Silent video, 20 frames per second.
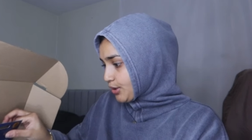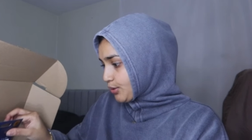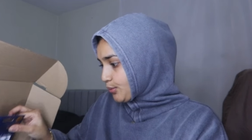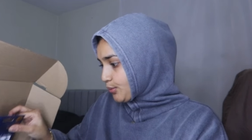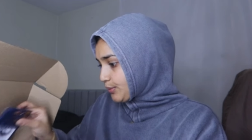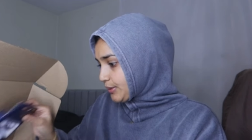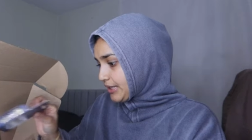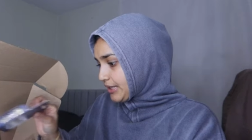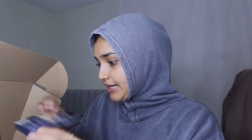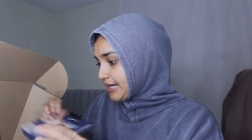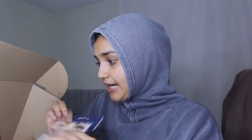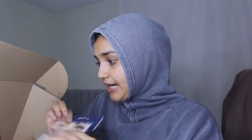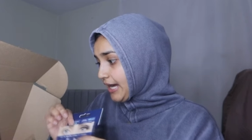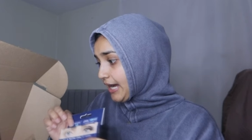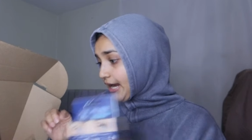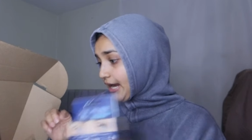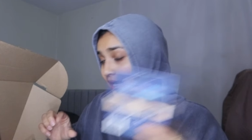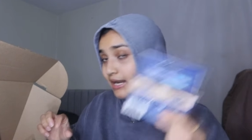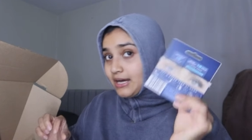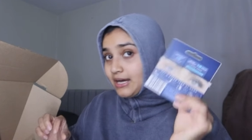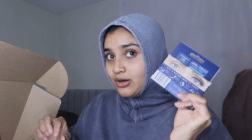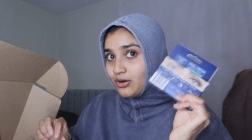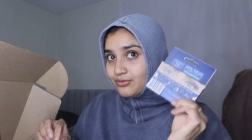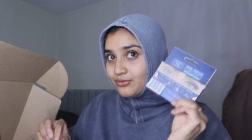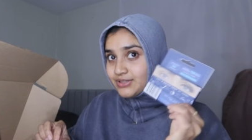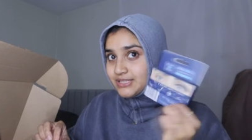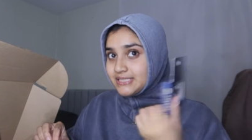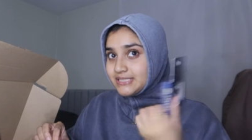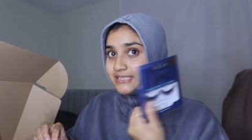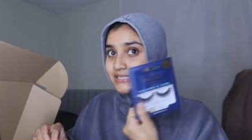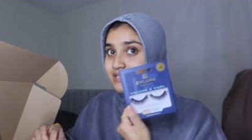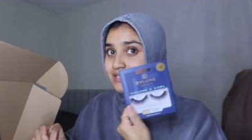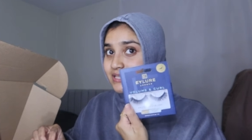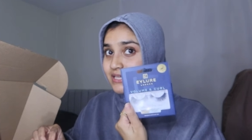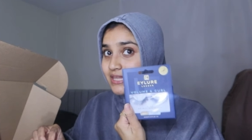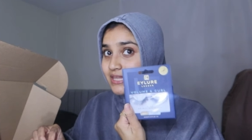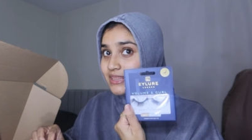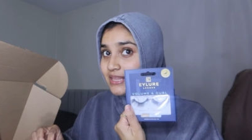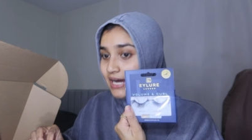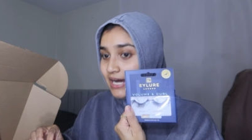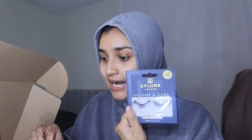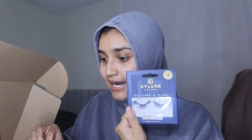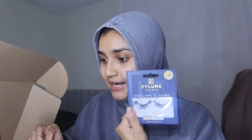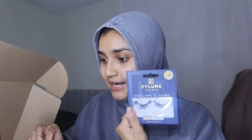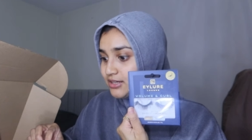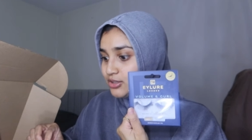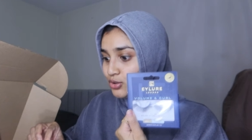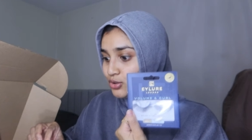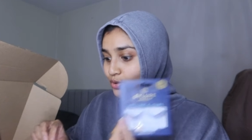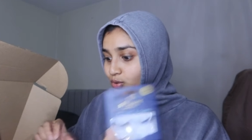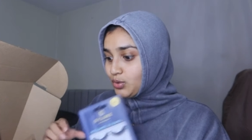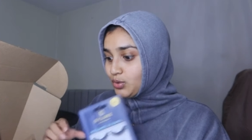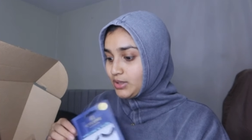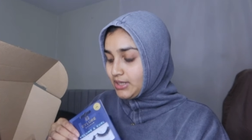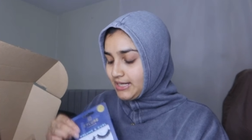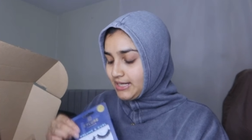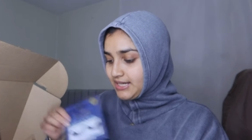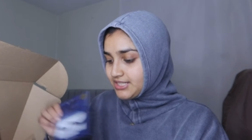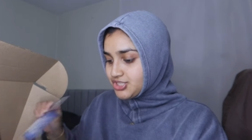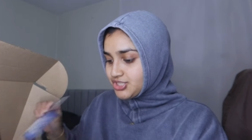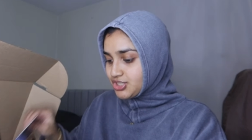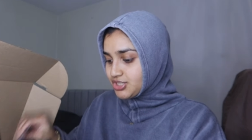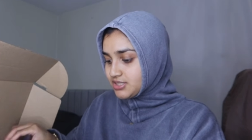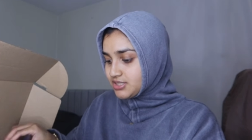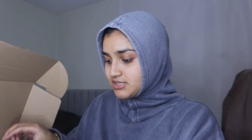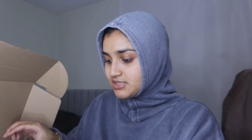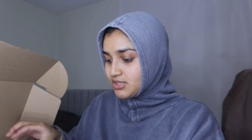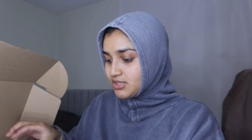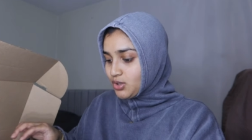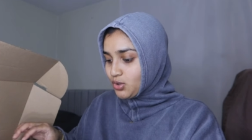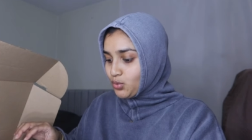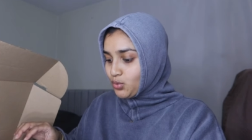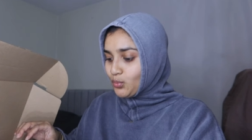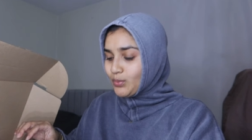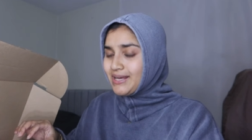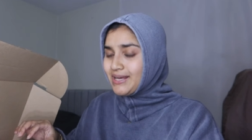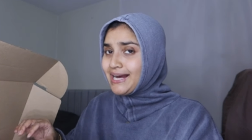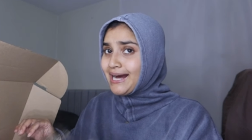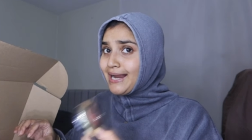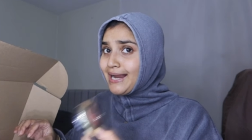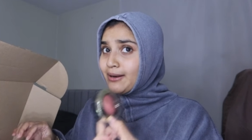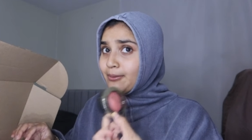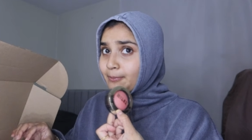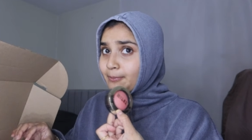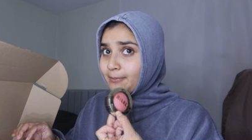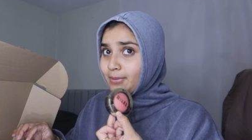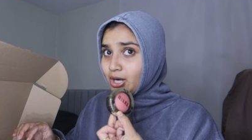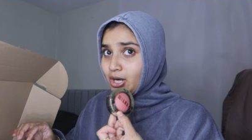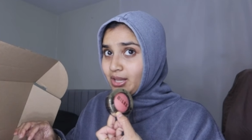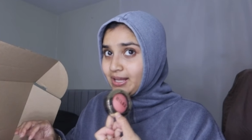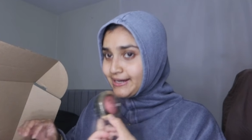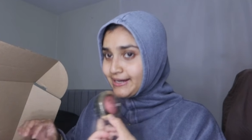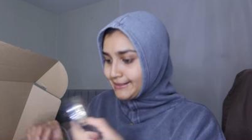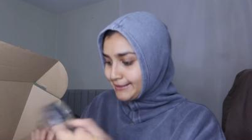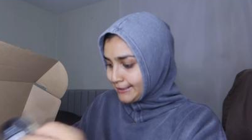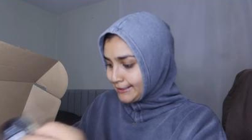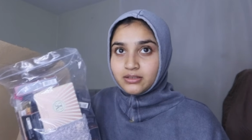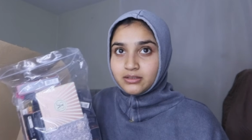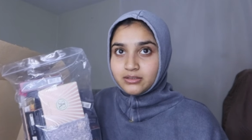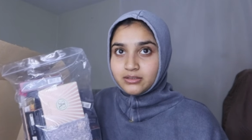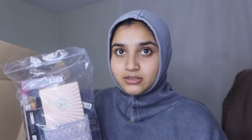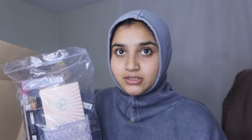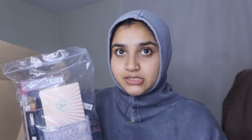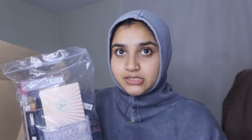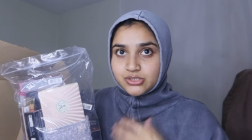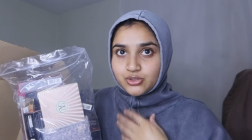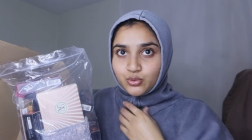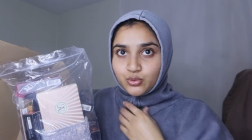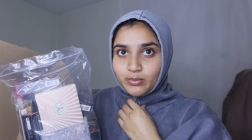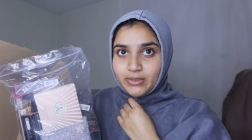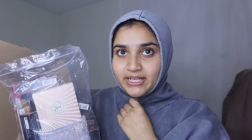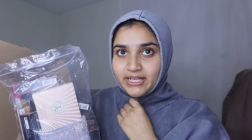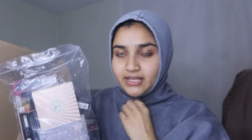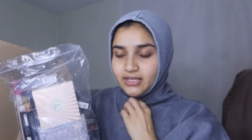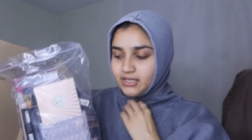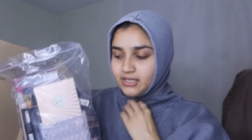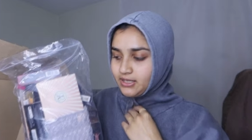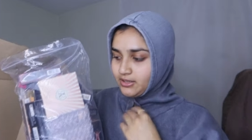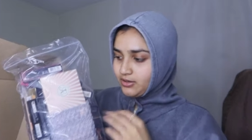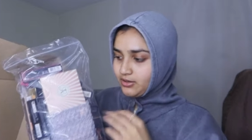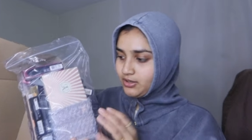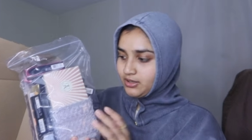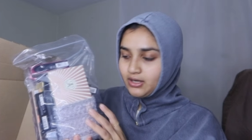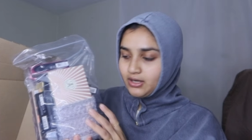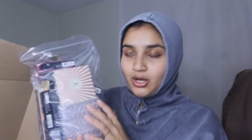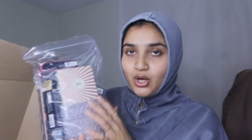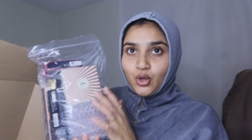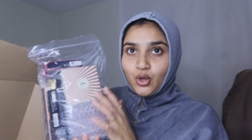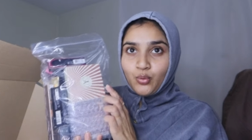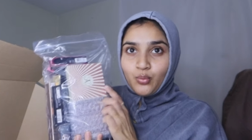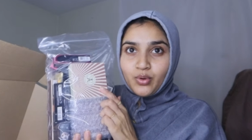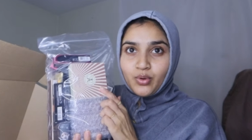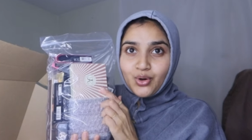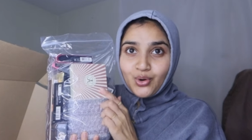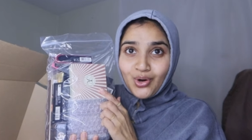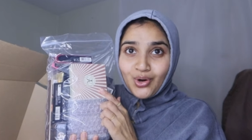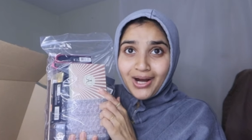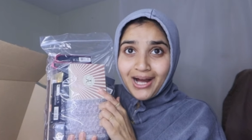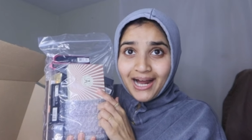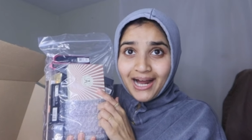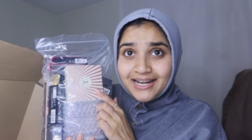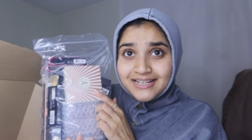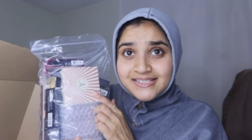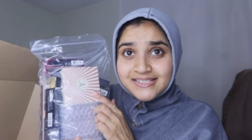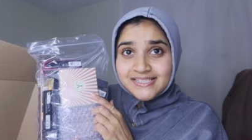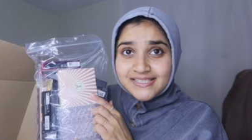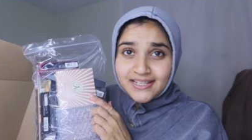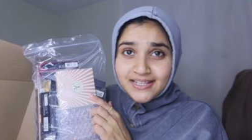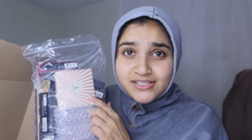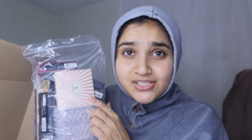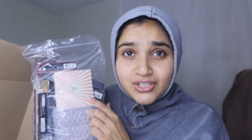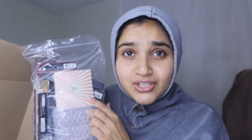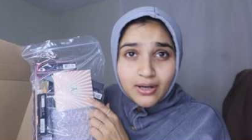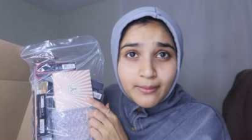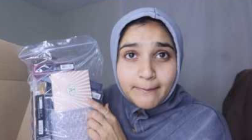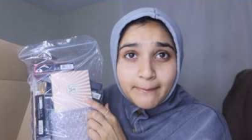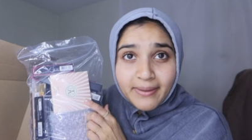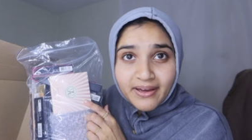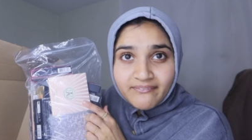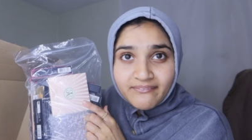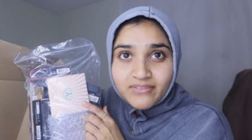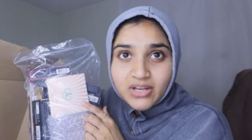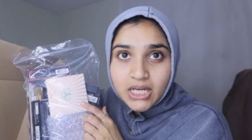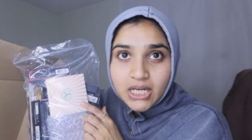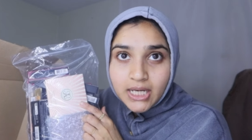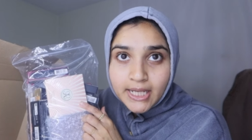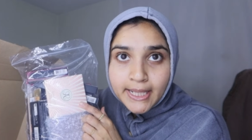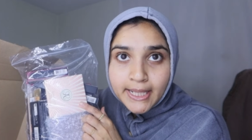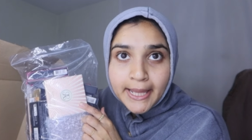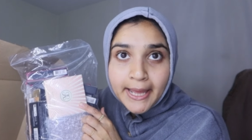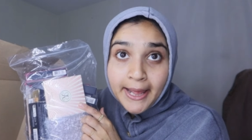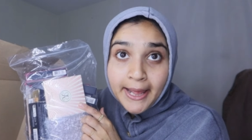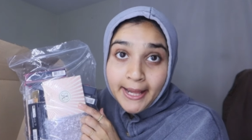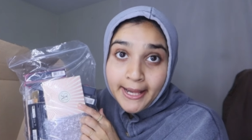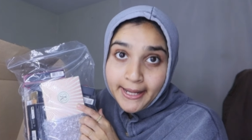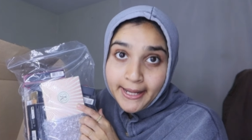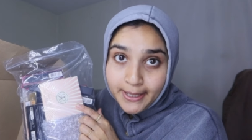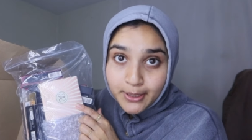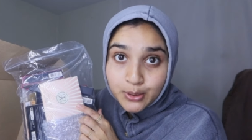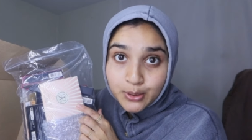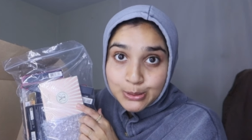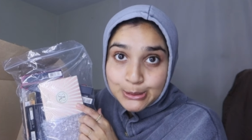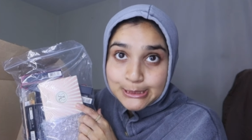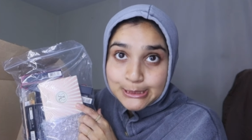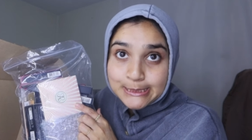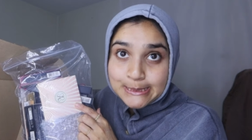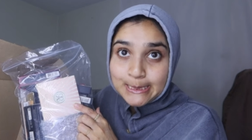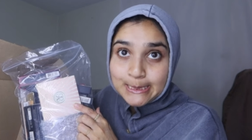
we got obviously the Eylure lashes we got marlani there's too many in here we got anastasia beverly hills